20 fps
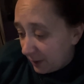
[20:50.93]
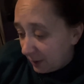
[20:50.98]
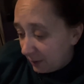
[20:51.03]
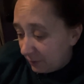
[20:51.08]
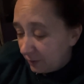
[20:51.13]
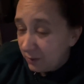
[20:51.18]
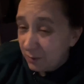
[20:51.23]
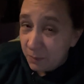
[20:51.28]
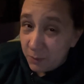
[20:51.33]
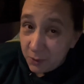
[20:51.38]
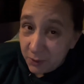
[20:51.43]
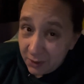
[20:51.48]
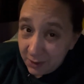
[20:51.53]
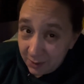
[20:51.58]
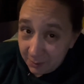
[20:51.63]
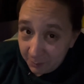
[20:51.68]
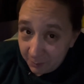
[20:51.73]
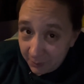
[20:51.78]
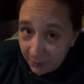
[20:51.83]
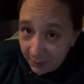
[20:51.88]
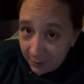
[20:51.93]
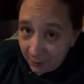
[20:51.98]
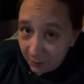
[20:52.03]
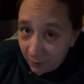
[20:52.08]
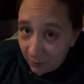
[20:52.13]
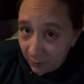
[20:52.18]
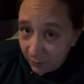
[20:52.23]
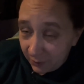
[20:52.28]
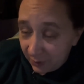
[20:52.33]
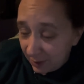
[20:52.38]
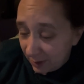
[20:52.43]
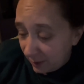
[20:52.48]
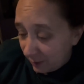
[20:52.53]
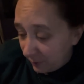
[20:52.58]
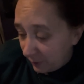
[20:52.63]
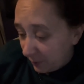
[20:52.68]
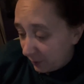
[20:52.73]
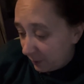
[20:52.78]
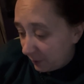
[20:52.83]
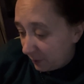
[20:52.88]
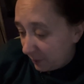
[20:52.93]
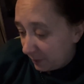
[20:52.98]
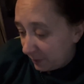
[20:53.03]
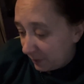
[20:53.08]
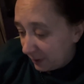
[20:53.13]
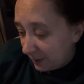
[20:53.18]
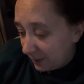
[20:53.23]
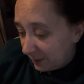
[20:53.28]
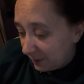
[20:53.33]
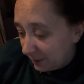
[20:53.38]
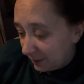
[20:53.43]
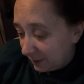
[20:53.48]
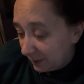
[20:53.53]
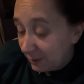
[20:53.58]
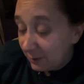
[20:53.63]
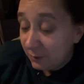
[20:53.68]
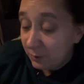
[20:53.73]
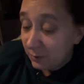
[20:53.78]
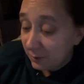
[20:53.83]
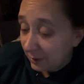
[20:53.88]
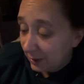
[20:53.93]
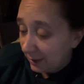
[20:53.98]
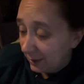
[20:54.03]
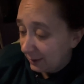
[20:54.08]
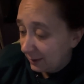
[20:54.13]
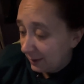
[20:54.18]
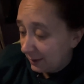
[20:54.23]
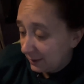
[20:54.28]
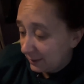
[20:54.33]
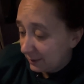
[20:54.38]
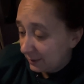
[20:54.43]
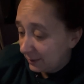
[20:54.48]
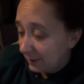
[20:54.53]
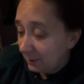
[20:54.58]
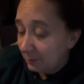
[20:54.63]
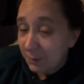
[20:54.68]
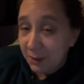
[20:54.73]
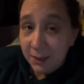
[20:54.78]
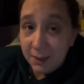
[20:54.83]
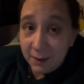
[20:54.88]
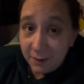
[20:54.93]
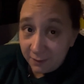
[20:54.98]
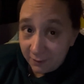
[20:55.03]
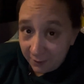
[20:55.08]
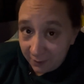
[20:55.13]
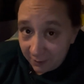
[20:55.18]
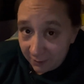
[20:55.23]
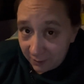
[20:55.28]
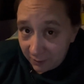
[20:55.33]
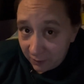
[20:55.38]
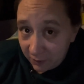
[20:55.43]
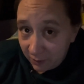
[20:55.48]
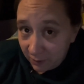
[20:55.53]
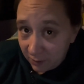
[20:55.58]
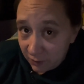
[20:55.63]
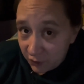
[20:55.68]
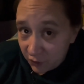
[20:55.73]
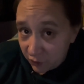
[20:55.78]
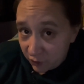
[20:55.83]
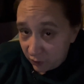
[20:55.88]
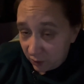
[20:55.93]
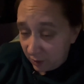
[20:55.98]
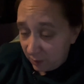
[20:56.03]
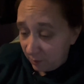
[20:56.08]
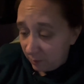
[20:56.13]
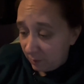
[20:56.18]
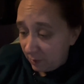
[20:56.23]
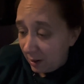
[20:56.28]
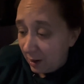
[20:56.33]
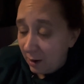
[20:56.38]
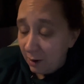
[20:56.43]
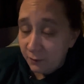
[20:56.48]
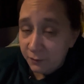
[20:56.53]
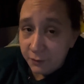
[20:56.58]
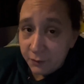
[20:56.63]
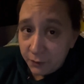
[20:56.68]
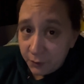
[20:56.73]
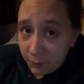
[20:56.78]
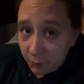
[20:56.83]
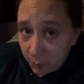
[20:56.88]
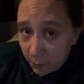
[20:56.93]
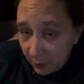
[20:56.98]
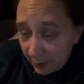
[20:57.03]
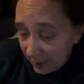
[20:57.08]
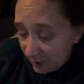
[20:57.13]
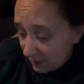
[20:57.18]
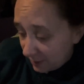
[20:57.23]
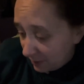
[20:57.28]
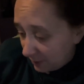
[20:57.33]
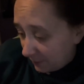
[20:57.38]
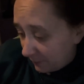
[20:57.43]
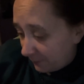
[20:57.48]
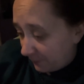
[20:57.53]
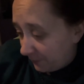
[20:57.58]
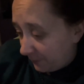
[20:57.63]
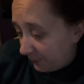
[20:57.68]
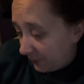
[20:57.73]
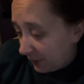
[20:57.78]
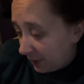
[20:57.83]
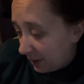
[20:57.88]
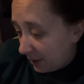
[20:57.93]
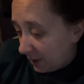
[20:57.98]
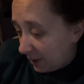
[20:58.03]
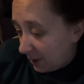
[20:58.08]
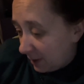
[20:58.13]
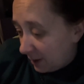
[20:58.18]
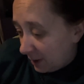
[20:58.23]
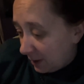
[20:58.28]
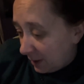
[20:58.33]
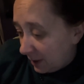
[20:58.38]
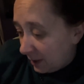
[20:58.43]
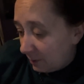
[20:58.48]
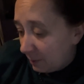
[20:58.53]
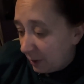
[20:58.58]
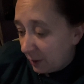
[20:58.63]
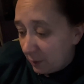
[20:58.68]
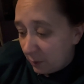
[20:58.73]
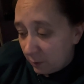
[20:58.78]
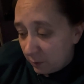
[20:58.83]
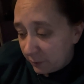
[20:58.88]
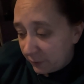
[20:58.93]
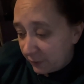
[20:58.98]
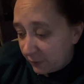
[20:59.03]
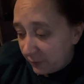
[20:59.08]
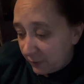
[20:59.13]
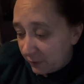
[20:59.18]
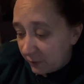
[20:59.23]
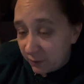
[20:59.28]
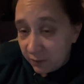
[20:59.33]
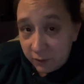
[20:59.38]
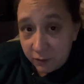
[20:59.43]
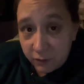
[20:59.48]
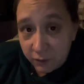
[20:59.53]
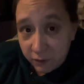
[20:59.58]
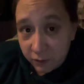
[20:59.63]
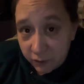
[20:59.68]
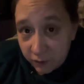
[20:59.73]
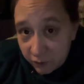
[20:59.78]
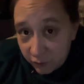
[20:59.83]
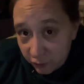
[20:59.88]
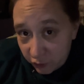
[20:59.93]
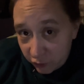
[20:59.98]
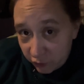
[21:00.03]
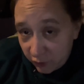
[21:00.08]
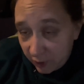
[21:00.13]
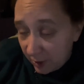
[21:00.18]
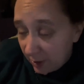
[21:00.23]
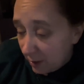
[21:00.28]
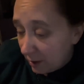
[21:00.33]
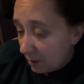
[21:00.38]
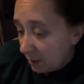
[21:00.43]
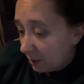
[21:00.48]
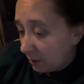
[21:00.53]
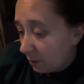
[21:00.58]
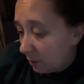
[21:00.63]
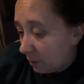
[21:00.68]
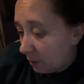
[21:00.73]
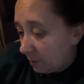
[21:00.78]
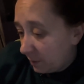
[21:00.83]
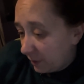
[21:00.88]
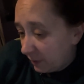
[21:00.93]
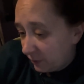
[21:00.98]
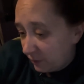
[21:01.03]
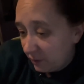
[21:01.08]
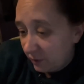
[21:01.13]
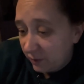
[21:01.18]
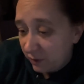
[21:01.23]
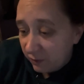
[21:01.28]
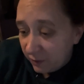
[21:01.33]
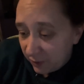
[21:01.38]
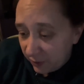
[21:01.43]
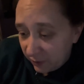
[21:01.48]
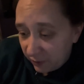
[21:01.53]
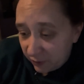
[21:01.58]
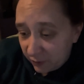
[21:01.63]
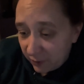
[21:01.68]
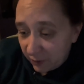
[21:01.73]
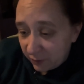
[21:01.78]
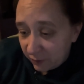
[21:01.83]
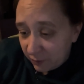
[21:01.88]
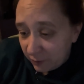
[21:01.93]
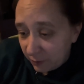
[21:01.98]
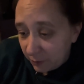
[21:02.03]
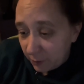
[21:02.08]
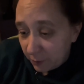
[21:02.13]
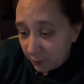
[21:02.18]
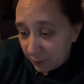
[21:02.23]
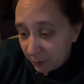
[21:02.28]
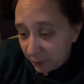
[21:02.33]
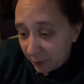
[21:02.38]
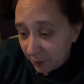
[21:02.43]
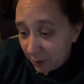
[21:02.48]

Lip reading: She's putting it back on now though, and I do not like that. Then my little sister halved her weight, and my older sister is just shrinking along because she has very stressful work.